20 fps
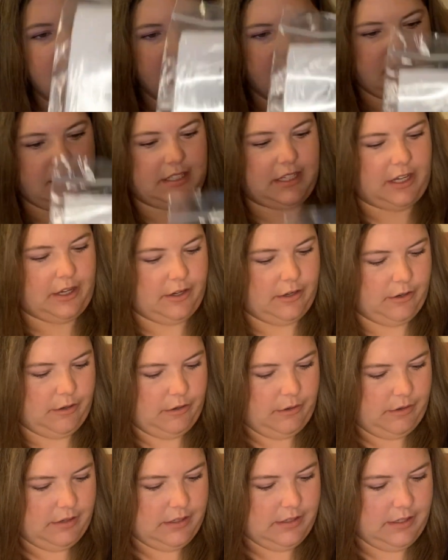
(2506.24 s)

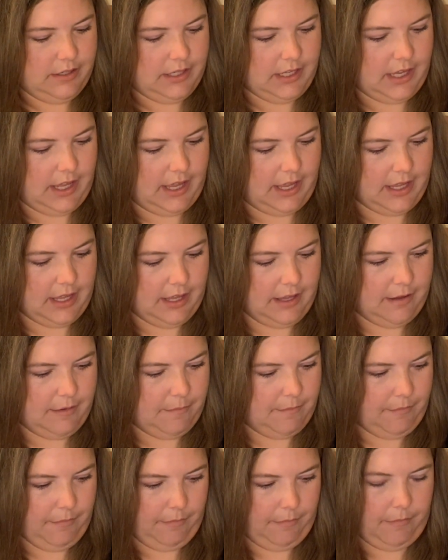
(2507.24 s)
So
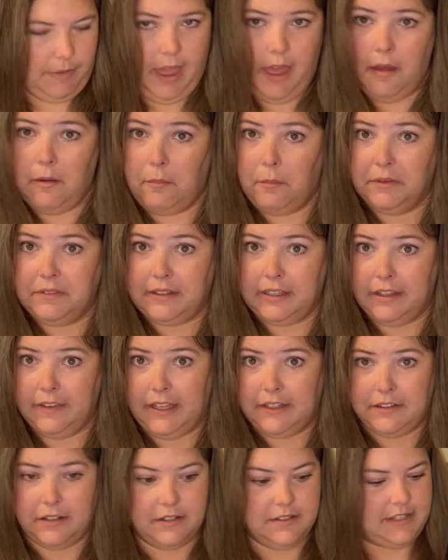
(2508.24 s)
yeah, we'll see how
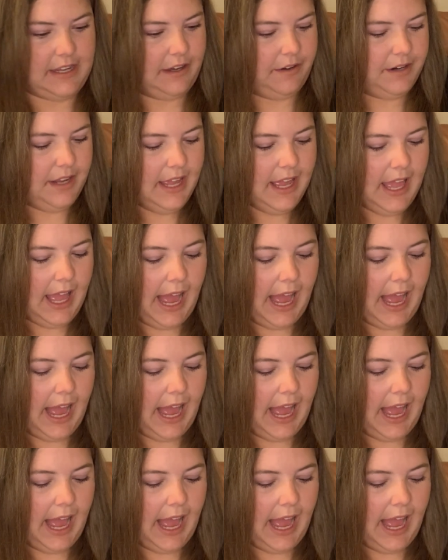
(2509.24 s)
that turns out.